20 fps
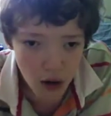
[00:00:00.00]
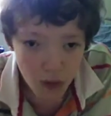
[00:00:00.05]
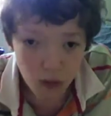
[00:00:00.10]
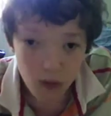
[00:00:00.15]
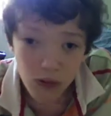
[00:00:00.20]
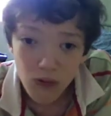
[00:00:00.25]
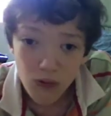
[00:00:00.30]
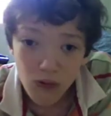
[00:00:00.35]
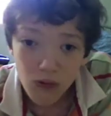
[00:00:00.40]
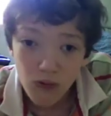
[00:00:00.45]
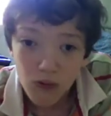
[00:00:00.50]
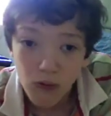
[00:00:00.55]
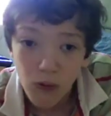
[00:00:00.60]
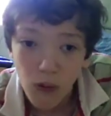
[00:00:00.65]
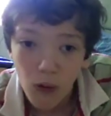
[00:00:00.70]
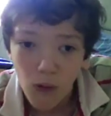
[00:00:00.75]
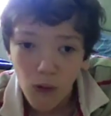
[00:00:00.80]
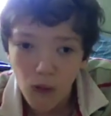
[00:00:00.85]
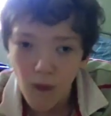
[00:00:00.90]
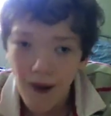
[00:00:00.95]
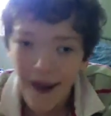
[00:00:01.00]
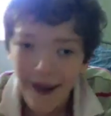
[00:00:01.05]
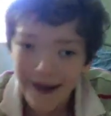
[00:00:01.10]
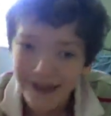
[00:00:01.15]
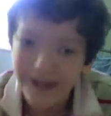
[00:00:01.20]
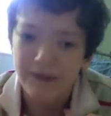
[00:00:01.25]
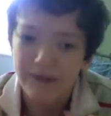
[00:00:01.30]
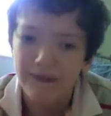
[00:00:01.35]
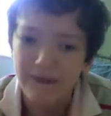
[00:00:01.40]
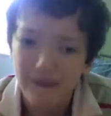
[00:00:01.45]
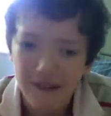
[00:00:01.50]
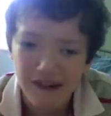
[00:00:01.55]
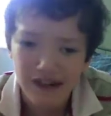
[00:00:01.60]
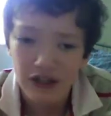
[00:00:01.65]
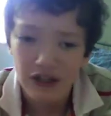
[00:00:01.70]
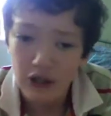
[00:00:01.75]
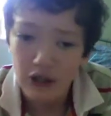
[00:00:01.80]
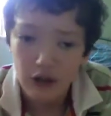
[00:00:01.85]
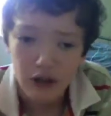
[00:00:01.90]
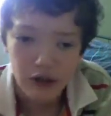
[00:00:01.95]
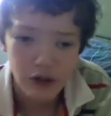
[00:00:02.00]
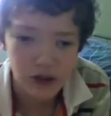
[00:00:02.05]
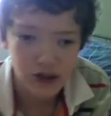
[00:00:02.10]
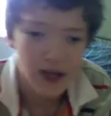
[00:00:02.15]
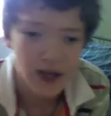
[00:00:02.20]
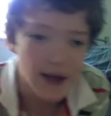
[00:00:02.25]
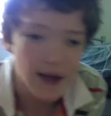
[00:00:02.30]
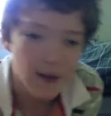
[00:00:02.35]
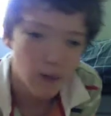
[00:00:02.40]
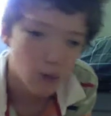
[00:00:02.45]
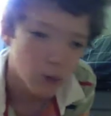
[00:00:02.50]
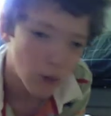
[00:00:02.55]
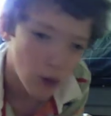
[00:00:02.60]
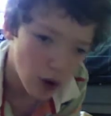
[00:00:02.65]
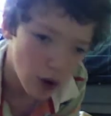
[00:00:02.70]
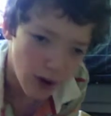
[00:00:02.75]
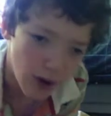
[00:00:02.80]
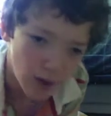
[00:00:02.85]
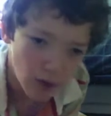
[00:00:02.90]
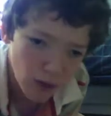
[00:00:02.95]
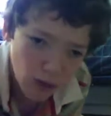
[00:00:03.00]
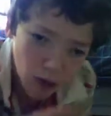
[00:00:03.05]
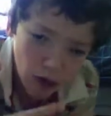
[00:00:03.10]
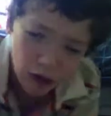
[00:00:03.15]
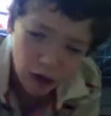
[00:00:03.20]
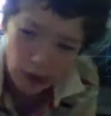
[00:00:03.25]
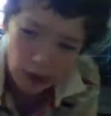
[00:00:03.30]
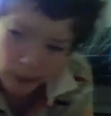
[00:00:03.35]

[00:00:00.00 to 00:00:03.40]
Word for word: w w where to find your site and, and what the